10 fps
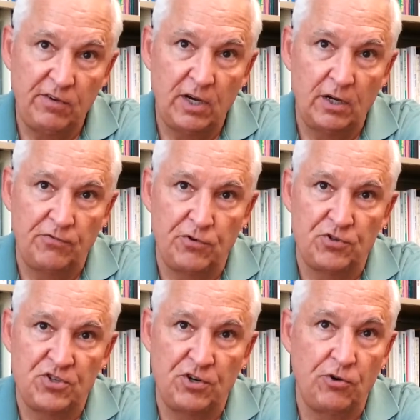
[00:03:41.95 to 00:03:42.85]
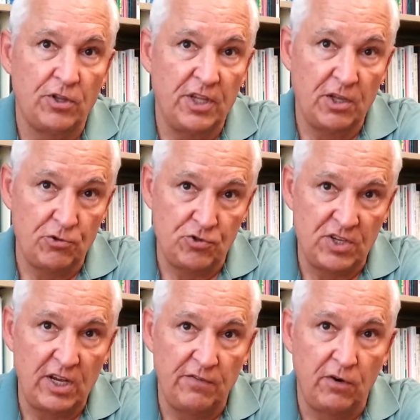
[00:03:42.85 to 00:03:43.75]
Conference Center on the other
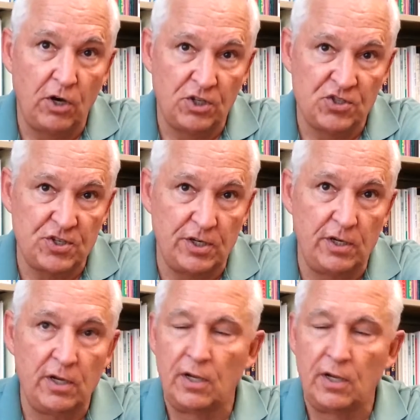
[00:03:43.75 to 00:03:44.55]
side of Austin.